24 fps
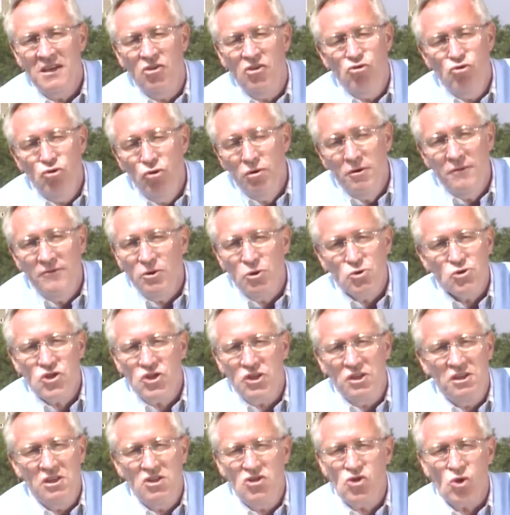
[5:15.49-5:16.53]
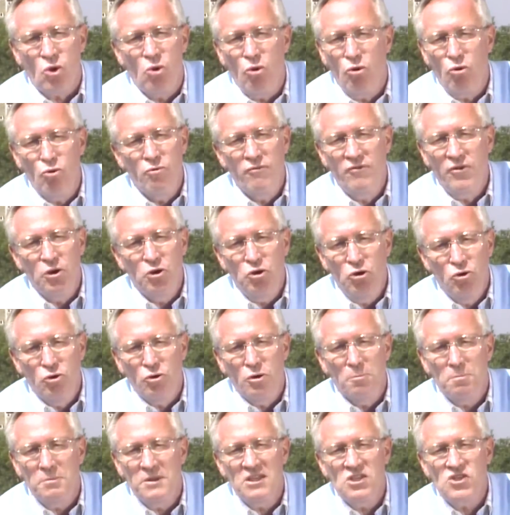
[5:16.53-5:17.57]
In universities all over
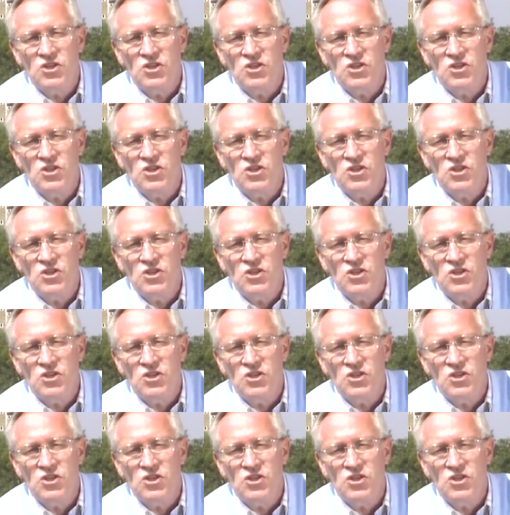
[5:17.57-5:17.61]
Europe,